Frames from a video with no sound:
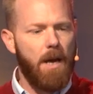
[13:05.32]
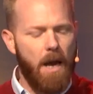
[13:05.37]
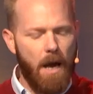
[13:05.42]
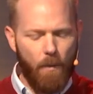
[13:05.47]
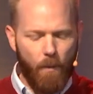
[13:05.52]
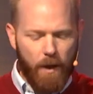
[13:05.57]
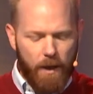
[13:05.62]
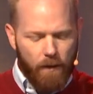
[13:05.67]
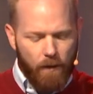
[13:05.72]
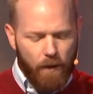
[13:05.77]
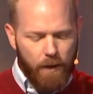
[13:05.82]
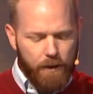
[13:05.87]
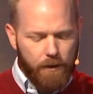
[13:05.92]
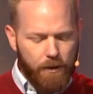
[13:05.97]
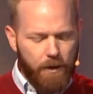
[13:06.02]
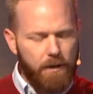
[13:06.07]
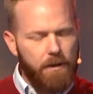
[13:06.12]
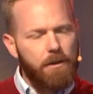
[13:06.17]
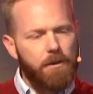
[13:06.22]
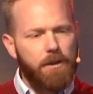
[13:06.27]
And we can look at
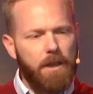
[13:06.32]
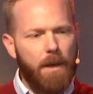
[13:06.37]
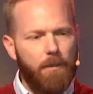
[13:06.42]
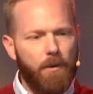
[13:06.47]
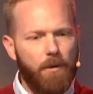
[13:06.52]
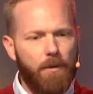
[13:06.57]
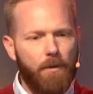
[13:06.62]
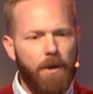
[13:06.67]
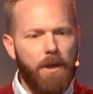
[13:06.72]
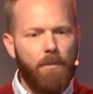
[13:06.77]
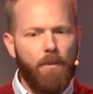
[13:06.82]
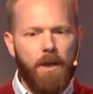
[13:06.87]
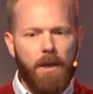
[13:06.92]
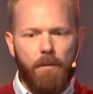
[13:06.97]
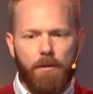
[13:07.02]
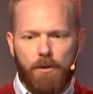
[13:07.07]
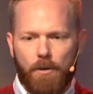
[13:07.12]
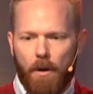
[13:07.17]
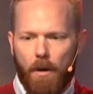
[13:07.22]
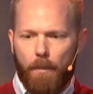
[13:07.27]
Genesis chapter 3, and we
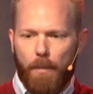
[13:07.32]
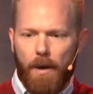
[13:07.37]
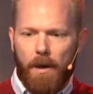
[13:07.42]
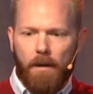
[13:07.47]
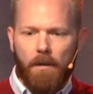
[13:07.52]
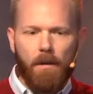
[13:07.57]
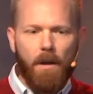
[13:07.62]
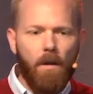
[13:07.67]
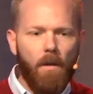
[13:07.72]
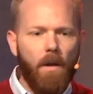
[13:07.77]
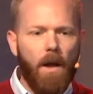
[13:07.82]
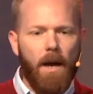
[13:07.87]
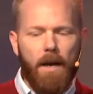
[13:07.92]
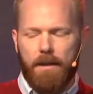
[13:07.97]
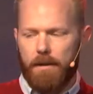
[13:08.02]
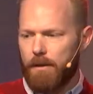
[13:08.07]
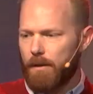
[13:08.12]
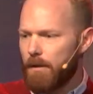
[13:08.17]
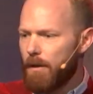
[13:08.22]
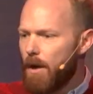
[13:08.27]
can draw a parallel
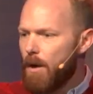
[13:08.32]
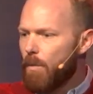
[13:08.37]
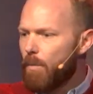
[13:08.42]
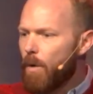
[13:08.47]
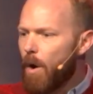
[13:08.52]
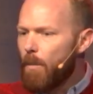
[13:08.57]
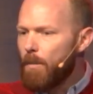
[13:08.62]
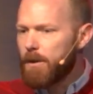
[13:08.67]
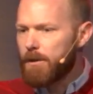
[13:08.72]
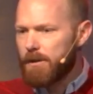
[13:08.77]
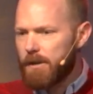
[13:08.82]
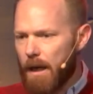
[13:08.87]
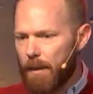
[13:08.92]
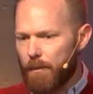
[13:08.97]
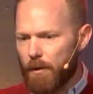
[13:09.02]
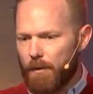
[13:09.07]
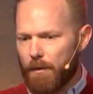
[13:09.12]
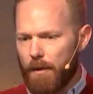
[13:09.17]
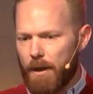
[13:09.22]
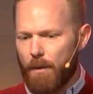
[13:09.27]
line to Romans
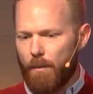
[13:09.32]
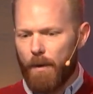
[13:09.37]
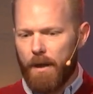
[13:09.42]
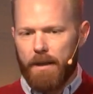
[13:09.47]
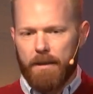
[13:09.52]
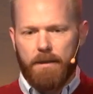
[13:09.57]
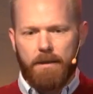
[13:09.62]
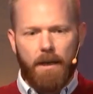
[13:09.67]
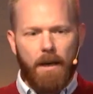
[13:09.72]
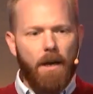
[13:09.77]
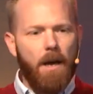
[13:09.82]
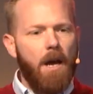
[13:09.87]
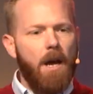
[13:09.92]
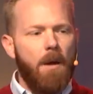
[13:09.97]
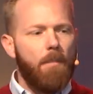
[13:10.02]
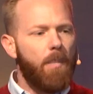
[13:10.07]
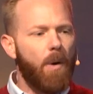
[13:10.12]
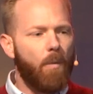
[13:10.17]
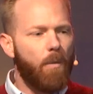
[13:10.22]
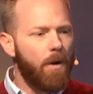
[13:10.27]
chapter 3, and we can say,
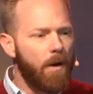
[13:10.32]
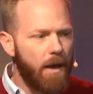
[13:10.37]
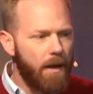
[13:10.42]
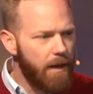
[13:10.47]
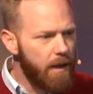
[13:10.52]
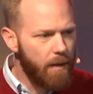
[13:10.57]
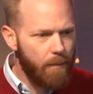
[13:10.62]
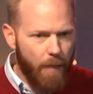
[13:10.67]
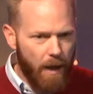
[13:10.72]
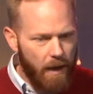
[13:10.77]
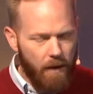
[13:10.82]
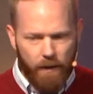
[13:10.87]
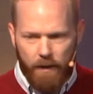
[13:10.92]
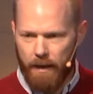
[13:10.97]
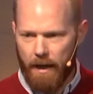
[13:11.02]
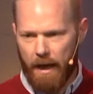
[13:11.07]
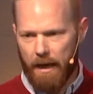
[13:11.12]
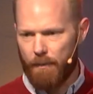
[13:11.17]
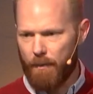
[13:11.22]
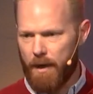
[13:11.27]
but we're not any better
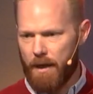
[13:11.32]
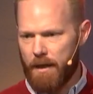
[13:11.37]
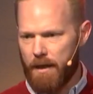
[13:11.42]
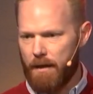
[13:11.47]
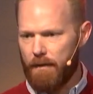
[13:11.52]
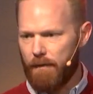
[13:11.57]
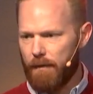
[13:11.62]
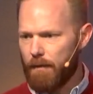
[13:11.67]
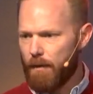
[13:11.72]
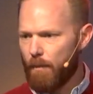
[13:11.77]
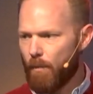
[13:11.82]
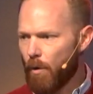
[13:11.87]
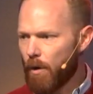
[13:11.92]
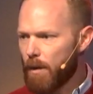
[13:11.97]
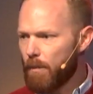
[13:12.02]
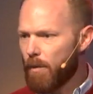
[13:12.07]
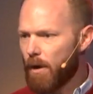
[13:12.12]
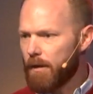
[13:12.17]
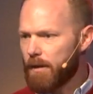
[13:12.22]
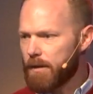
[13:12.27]
than Adam and Eve.
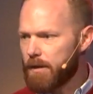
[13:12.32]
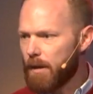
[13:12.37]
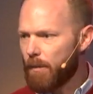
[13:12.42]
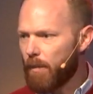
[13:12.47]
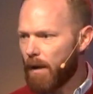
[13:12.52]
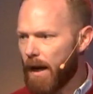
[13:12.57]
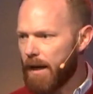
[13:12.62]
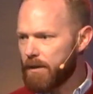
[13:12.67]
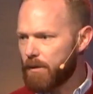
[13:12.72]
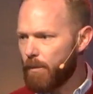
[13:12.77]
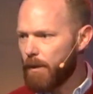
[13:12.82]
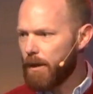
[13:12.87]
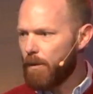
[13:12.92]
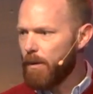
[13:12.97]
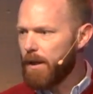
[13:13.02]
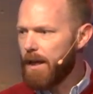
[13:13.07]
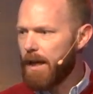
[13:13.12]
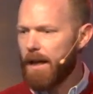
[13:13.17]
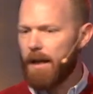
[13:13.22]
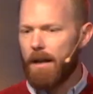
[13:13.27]
Morgan brought this up last week.
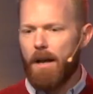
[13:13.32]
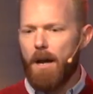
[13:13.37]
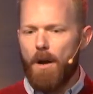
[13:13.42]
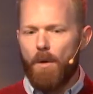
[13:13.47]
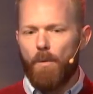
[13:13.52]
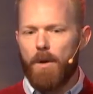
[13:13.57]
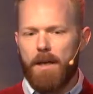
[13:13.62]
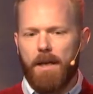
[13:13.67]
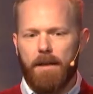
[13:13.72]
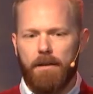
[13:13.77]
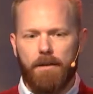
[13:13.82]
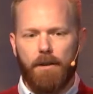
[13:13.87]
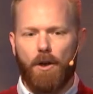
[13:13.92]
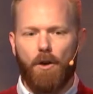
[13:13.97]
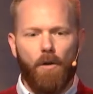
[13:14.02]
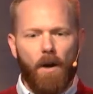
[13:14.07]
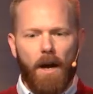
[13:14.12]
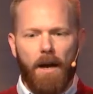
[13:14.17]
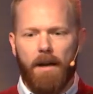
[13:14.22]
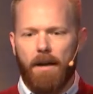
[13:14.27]
We can't
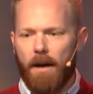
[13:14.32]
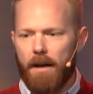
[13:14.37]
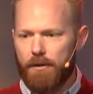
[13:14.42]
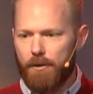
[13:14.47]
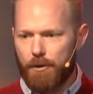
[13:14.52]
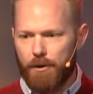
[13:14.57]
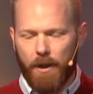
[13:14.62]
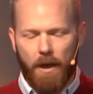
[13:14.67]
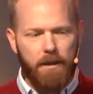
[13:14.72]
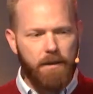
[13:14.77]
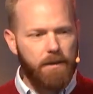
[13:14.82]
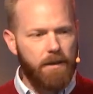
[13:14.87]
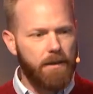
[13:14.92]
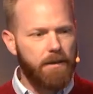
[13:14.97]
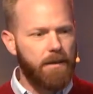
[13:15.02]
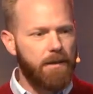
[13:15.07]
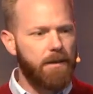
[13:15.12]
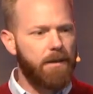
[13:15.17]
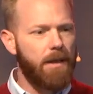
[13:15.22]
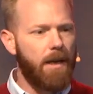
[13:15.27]
decry God's
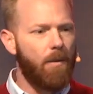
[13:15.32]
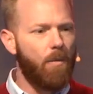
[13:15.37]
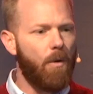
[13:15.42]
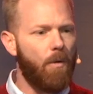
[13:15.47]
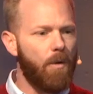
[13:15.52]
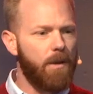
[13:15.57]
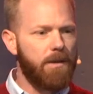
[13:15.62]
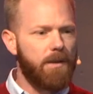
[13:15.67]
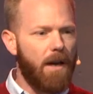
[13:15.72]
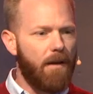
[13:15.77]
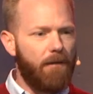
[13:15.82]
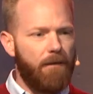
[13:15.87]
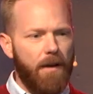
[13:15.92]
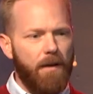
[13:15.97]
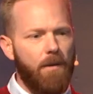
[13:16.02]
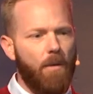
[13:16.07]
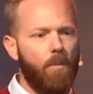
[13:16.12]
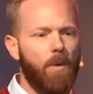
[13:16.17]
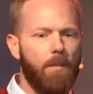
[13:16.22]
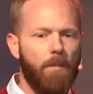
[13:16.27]
justice and say, well, it's not fair
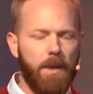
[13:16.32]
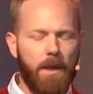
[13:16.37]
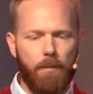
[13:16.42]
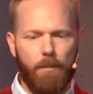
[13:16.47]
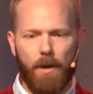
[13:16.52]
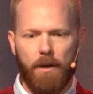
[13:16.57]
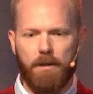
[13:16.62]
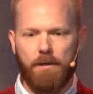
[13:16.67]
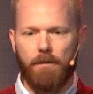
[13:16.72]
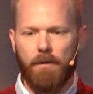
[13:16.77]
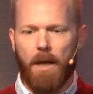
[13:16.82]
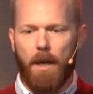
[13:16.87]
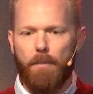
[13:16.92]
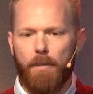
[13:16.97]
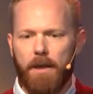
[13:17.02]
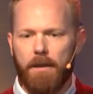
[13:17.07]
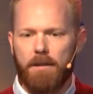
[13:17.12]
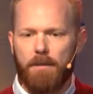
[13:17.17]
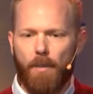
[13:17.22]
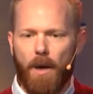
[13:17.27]
that we're being punished for that,
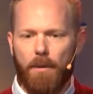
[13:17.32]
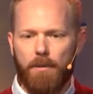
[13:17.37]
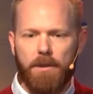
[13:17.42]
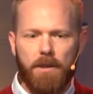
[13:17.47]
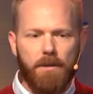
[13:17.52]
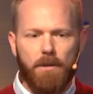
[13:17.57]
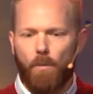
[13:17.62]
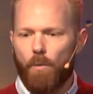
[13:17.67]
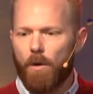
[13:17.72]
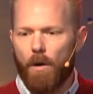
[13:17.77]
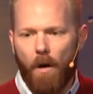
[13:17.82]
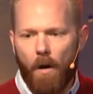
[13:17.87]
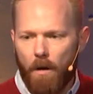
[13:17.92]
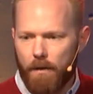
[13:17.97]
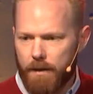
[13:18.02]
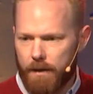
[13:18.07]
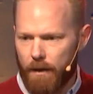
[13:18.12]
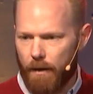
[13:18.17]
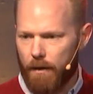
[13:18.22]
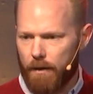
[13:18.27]
because the Bible says that we're all
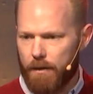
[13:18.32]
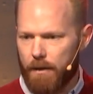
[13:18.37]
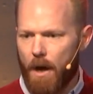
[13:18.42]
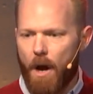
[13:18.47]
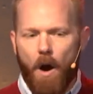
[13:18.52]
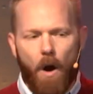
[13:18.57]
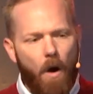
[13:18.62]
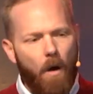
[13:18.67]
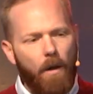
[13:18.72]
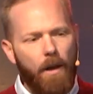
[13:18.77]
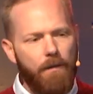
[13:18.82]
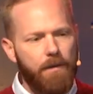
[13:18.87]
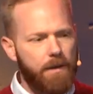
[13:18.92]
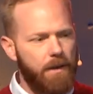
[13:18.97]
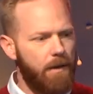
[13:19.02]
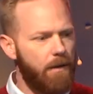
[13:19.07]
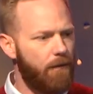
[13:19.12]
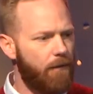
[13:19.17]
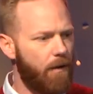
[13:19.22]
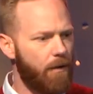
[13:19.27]
sinners. All have
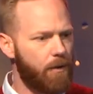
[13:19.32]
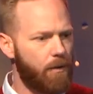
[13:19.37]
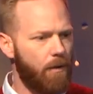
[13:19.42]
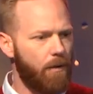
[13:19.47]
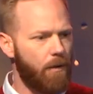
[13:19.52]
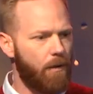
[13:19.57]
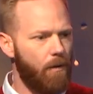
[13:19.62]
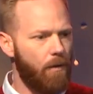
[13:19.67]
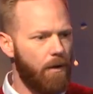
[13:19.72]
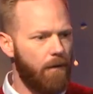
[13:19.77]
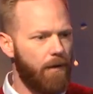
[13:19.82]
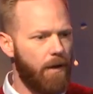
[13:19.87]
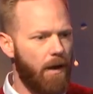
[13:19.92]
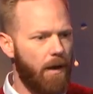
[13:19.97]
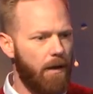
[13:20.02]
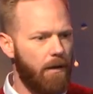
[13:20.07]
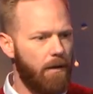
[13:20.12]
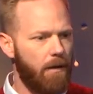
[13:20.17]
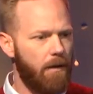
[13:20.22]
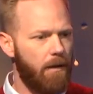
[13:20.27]
sinned and fall short of the glory of
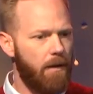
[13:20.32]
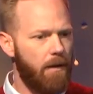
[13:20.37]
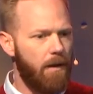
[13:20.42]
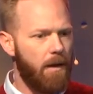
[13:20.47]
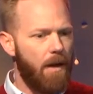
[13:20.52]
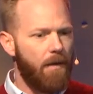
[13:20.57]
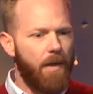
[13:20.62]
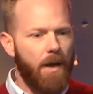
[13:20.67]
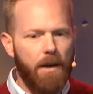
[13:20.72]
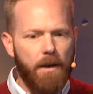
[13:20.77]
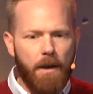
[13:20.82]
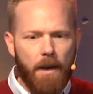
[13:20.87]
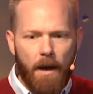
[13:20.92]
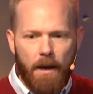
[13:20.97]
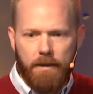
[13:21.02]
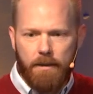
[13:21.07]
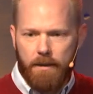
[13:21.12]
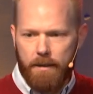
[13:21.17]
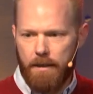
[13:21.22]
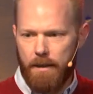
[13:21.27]
God. That
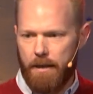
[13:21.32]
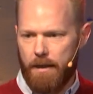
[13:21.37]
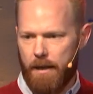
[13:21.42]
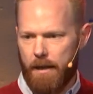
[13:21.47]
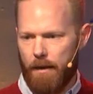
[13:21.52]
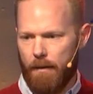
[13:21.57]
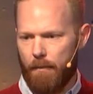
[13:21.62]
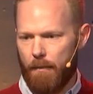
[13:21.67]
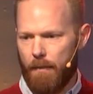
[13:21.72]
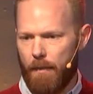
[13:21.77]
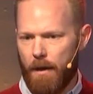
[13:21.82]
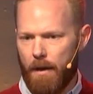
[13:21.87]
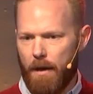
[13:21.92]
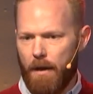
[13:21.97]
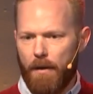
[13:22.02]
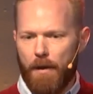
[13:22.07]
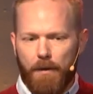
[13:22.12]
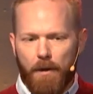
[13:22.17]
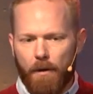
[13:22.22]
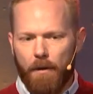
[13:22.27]
none seek him.
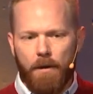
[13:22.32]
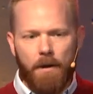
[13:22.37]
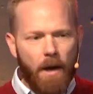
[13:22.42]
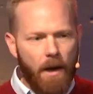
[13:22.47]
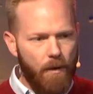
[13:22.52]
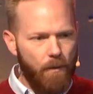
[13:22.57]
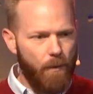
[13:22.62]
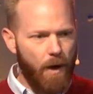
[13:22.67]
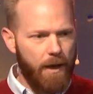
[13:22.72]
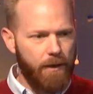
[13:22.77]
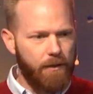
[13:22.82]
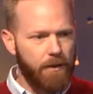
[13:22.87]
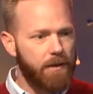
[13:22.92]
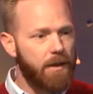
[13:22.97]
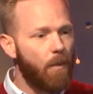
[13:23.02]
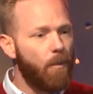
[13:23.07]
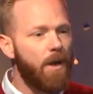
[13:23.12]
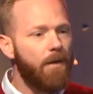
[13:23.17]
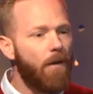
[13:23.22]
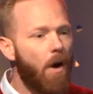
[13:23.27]
That there are none righteous.
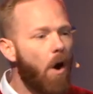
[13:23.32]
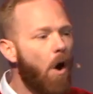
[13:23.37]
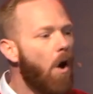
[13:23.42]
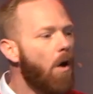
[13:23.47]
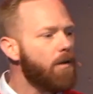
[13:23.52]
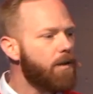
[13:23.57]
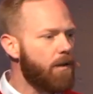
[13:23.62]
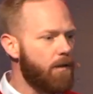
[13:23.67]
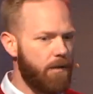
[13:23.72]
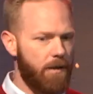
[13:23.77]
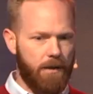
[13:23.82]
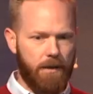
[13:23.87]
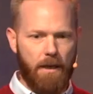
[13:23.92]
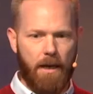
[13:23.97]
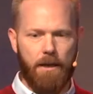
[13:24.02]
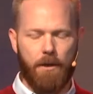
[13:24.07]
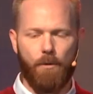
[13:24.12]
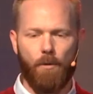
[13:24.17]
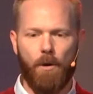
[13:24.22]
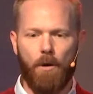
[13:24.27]
That we have all turned
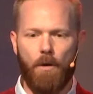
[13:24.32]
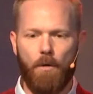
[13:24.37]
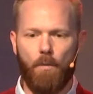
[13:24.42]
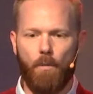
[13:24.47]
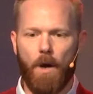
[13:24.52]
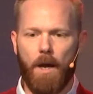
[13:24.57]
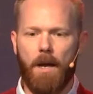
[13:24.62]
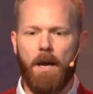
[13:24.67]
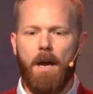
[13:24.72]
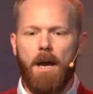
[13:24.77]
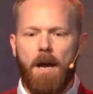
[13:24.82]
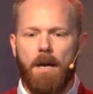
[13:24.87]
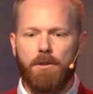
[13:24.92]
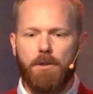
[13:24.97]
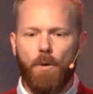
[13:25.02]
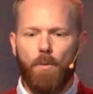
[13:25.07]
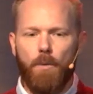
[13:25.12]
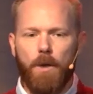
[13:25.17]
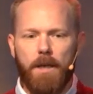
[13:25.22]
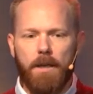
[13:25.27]
aside to our own way. And
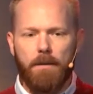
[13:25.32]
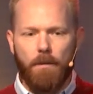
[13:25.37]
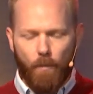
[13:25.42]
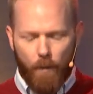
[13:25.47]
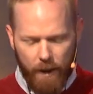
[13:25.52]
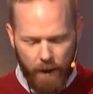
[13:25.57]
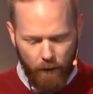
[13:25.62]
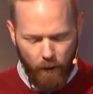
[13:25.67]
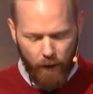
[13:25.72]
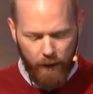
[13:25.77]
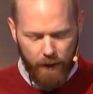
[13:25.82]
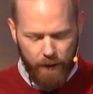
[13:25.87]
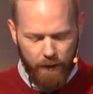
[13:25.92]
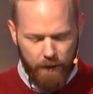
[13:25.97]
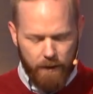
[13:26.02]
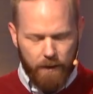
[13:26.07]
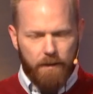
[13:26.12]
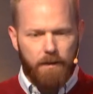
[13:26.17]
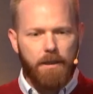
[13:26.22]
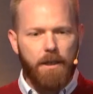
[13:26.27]
so we can look at
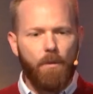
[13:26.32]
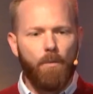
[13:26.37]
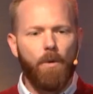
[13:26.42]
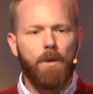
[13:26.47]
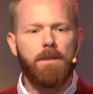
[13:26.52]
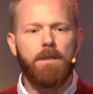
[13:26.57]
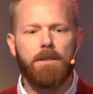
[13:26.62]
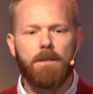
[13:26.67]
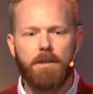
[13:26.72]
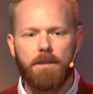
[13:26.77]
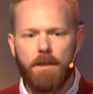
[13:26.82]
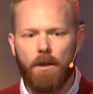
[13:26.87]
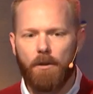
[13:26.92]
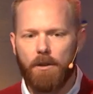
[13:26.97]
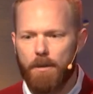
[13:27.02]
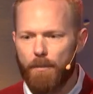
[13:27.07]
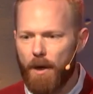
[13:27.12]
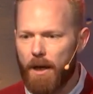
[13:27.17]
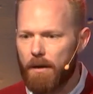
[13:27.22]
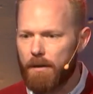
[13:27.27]
this and see, what does this tell
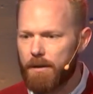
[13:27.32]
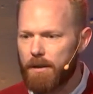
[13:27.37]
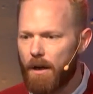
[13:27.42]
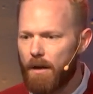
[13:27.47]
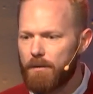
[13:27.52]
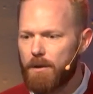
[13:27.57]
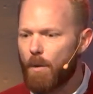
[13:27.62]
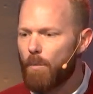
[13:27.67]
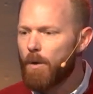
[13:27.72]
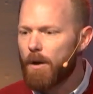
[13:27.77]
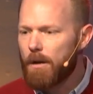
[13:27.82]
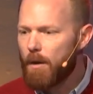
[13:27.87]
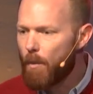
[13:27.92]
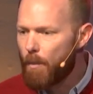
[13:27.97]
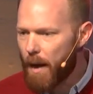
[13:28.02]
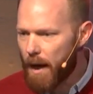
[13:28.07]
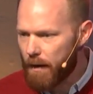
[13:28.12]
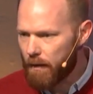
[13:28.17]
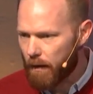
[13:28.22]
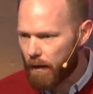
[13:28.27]
us about ourselves? That we're no
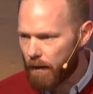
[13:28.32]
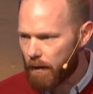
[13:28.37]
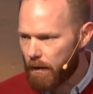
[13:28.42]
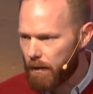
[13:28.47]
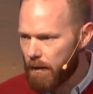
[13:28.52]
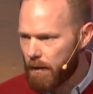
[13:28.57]
better.